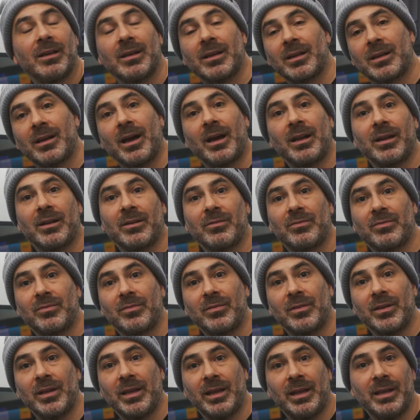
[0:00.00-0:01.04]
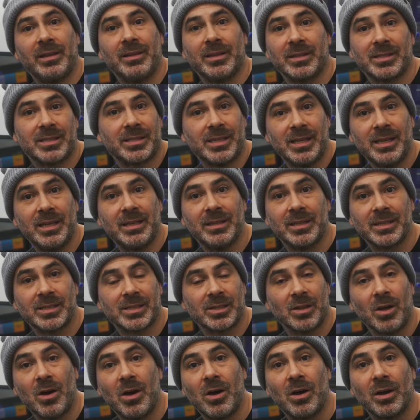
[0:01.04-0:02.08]
kind of in the scene this
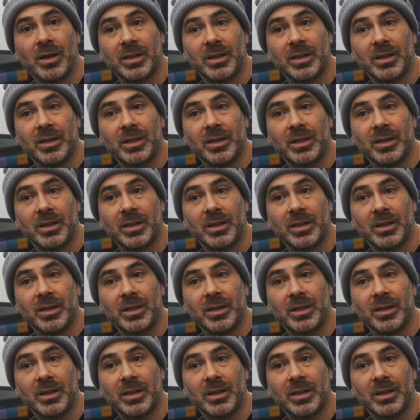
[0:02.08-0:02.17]
long.